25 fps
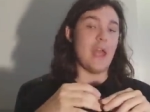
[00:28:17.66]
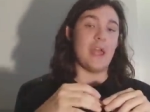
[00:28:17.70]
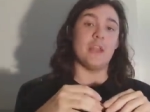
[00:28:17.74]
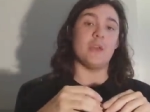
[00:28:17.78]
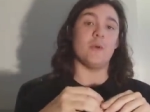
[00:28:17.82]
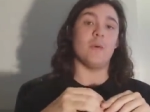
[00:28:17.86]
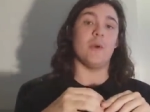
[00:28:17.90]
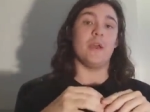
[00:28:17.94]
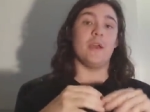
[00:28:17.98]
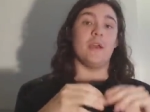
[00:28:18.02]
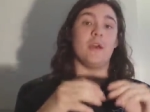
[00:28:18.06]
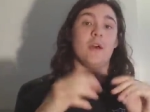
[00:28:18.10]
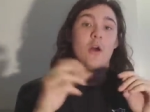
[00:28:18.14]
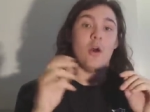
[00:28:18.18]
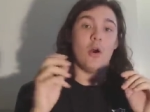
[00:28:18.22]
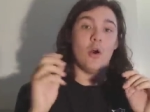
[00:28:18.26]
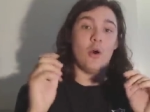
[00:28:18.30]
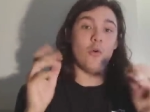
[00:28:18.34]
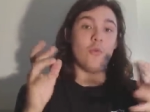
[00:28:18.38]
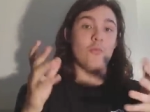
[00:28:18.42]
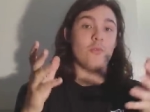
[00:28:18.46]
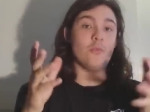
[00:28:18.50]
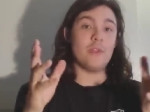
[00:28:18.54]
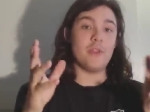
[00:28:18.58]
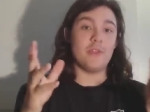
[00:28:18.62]
Anyway,
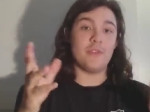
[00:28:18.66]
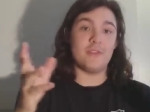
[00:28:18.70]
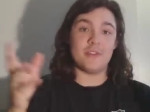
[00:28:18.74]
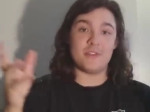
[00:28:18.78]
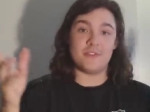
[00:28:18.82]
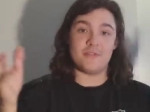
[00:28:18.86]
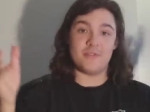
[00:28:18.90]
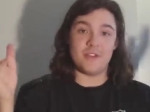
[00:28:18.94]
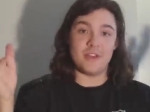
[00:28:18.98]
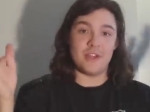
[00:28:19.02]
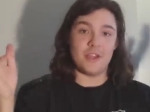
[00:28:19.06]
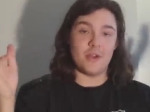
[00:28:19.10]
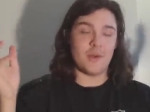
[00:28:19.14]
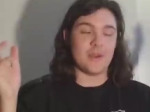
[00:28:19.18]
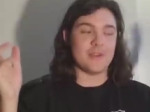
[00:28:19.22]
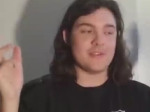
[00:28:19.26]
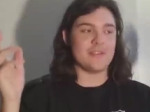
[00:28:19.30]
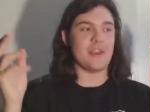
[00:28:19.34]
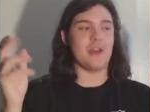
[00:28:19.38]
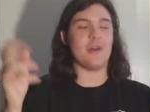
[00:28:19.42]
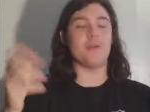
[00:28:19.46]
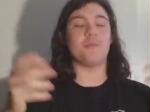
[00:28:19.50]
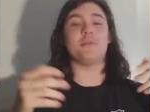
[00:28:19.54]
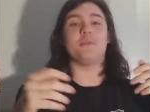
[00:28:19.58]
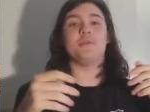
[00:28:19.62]
hopefully this video
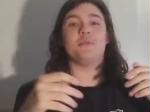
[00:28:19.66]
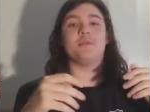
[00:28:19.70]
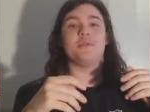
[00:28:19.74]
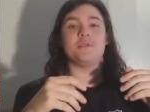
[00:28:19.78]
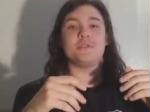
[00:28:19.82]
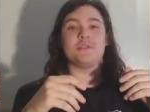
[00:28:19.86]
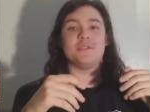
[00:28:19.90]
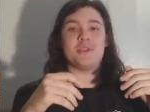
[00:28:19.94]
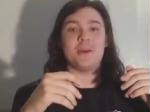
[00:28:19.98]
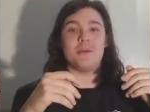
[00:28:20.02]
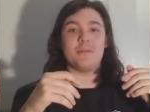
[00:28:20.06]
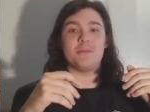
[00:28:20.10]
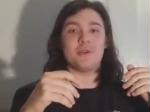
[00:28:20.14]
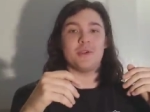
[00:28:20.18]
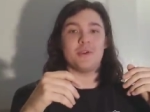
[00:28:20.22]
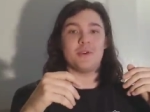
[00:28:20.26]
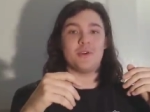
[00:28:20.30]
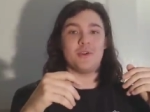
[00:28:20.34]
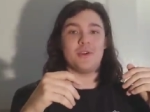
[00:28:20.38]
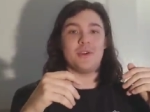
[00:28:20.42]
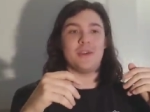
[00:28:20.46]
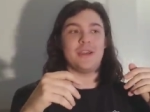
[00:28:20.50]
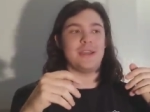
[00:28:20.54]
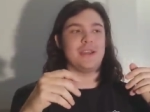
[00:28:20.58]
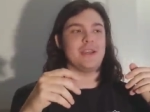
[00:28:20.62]
has helped you to some
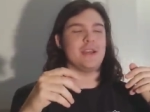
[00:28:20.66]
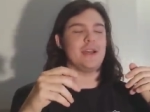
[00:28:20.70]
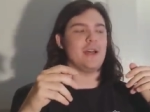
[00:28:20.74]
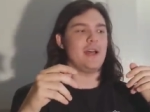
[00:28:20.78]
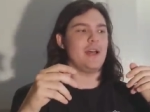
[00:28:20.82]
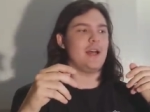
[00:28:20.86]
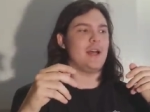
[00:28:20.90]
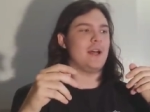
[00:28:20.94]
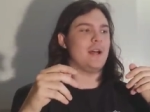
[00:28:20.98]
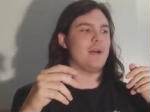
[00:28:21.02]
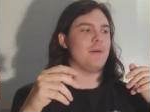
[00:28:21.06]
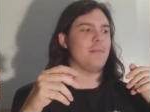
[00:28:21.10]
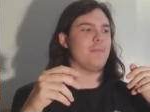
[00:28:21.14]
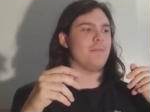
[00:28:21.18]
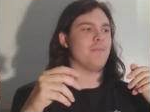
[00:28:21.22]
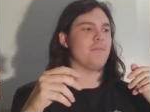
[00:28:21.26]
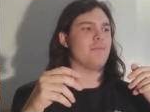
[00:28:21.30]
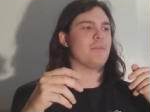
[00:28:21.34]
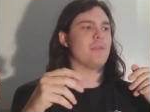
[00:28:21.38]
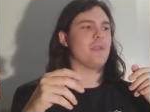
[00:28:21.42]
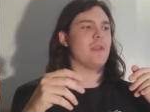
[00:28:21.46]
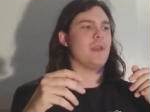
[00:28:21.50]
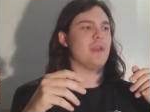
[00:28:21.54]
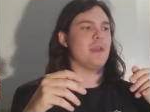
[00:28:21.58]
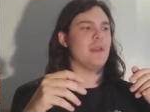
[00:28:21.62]
degree. Um,
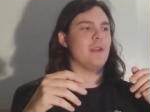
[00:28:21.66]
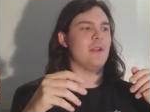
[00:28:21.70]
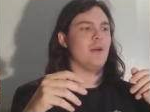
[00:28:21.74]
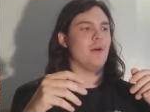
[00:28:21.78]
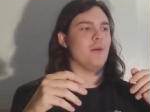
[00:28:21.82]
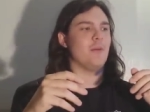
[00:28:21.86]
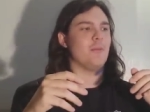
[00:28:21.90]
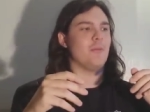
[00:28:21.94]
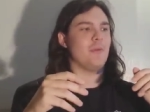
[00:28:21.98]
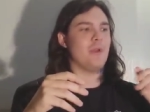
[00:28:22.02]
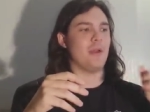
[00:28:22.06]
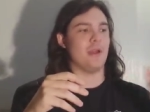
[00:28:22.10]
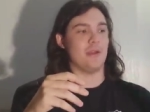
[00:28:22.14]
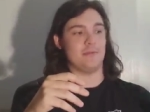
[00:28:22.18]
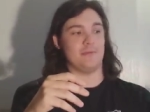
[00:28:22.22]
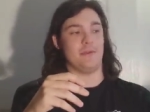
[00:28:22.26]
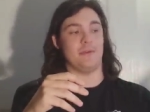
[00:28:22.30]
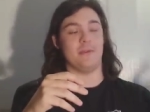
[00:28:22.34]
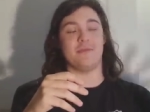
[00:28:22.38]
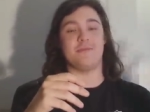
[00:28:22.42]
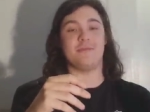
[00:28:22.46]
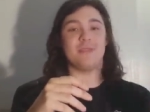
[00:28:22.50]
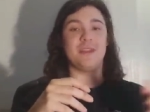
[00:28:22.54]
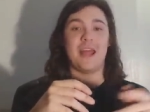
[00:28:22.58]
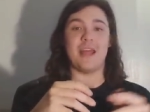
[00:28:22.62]
You know, I've,
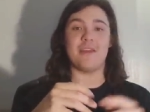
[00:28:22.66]
I've